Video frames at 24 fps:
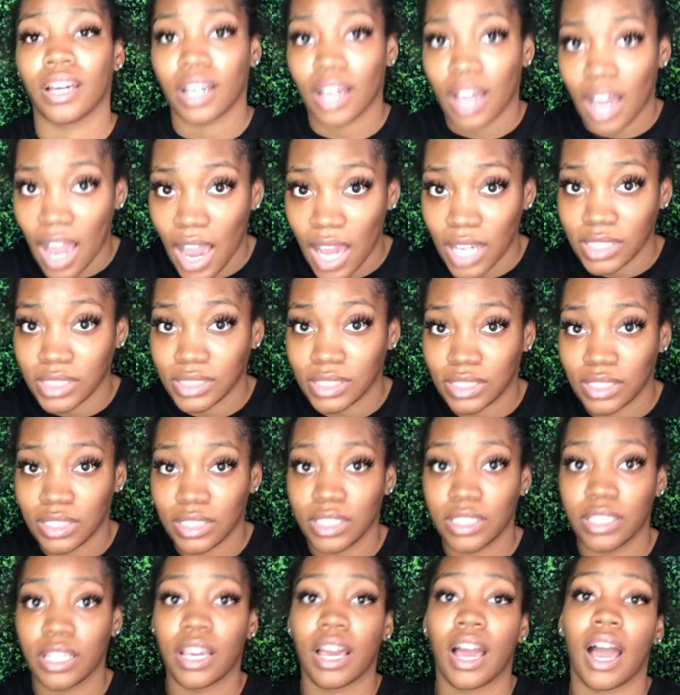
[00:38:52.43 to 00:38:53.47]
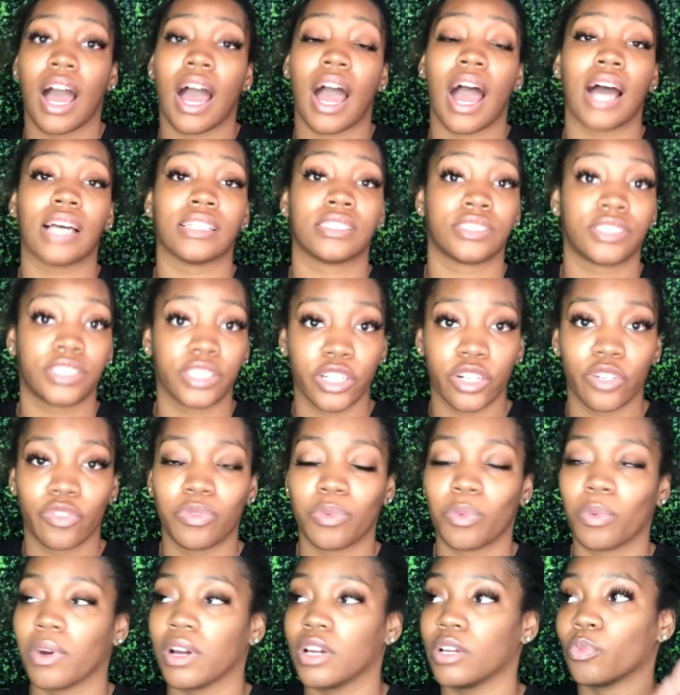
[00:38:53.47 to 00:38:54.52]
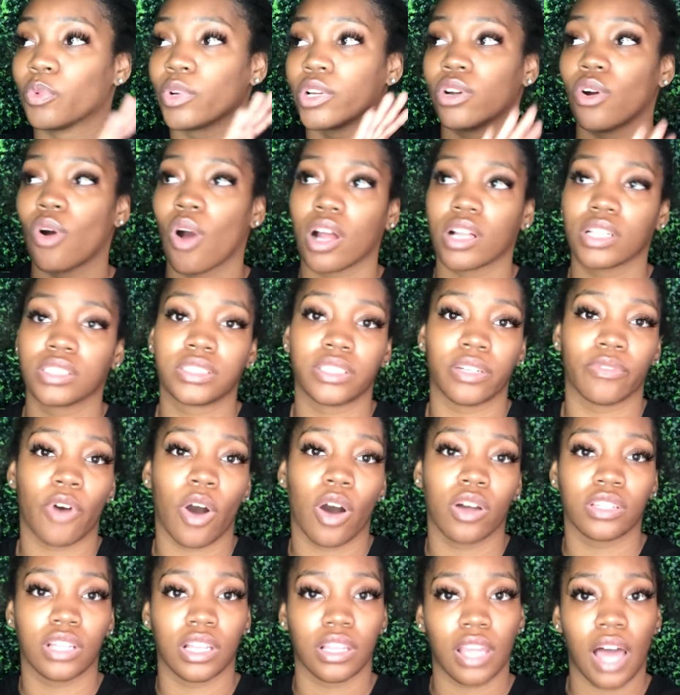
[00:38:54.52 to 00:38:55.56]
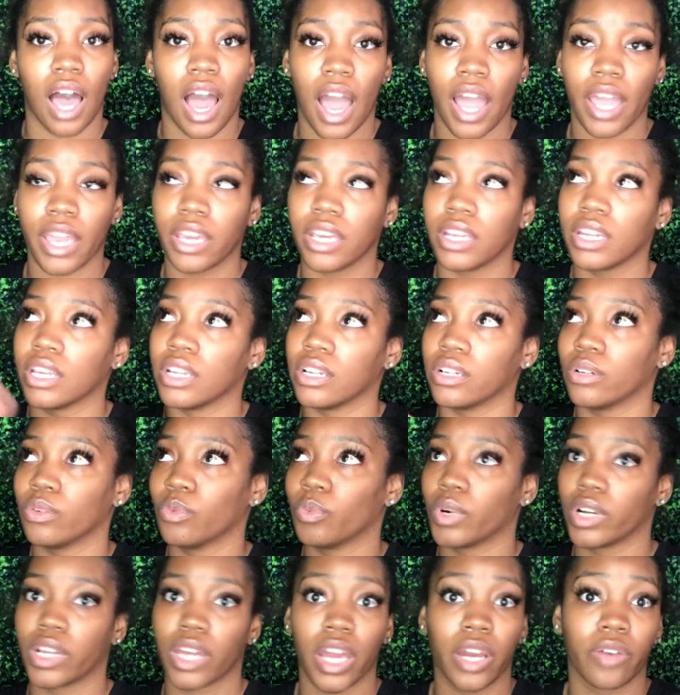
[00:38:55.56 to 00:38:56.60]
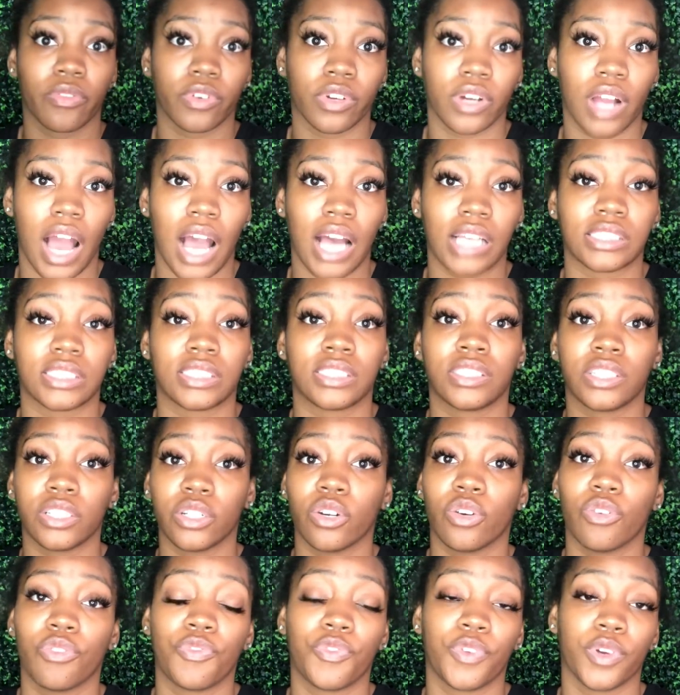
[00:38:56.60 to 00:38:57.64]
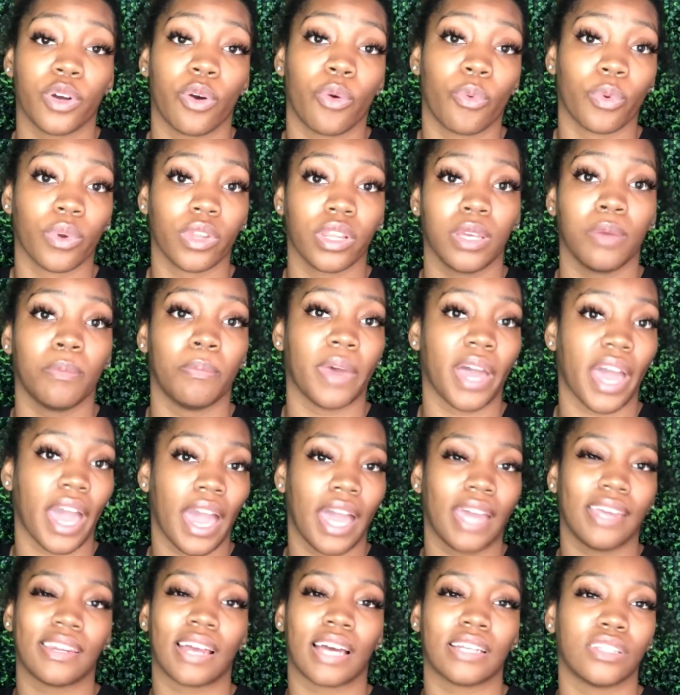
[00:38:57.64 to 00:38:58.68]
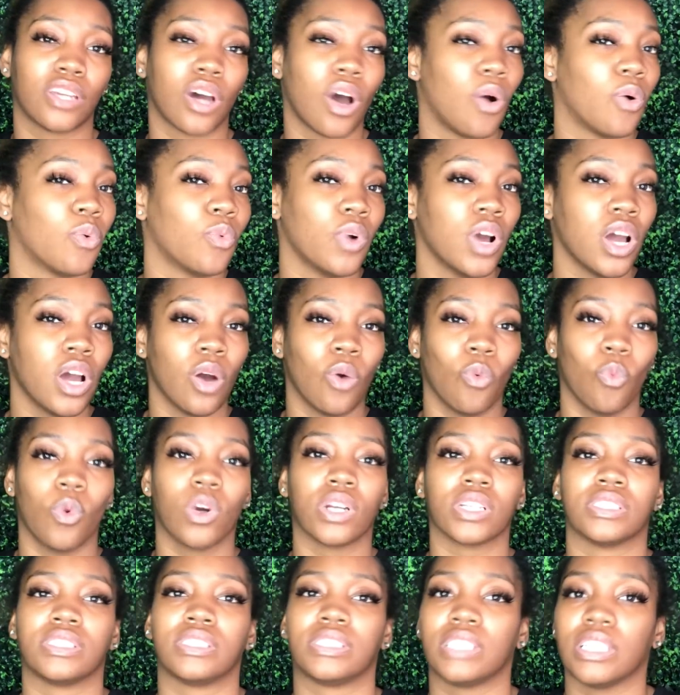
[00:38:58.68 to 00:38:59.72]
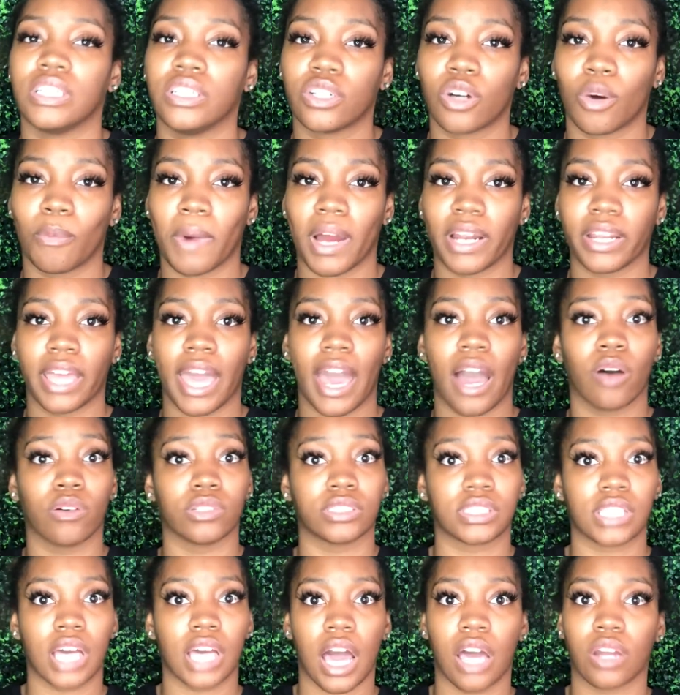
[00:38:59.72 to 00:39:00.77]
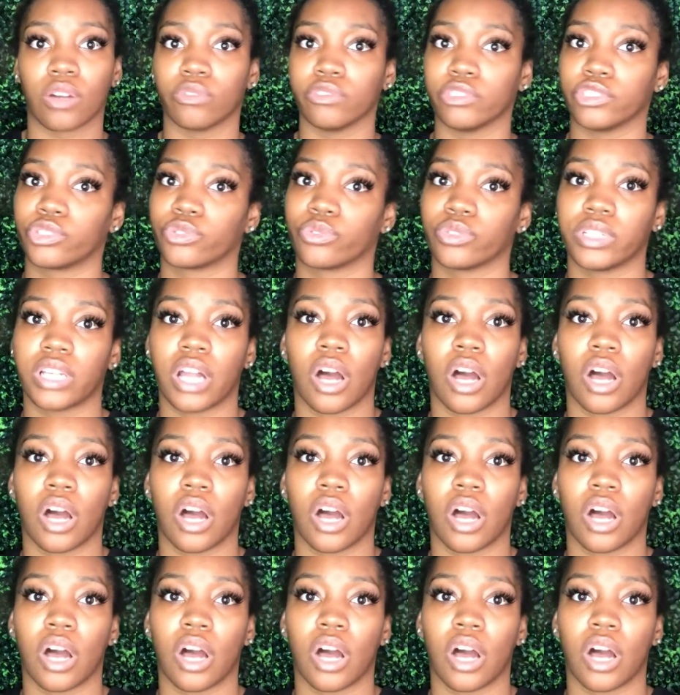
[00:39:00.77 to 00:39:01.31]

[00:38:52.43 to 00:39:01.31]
Honestly, I still, regardless of all the lying and whatever, I still feel really bad, and I don't want to see nobody outside on the street.